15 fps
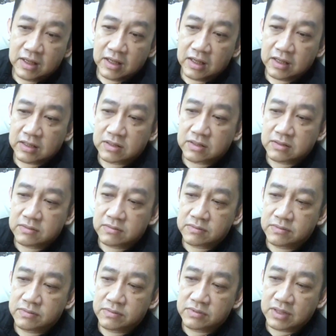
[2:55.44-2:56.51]
uh,
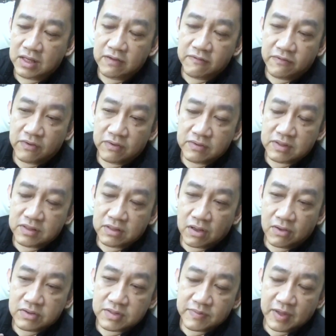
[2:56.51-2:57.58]
Daniel four
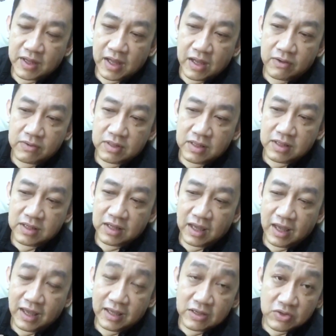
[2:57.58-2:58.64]
talks about how he
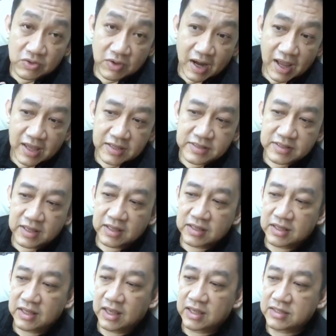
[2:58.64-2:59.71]
ate grass
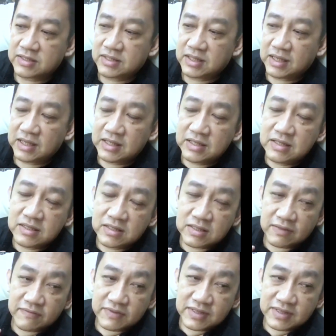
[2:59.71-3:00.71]
and he had skins of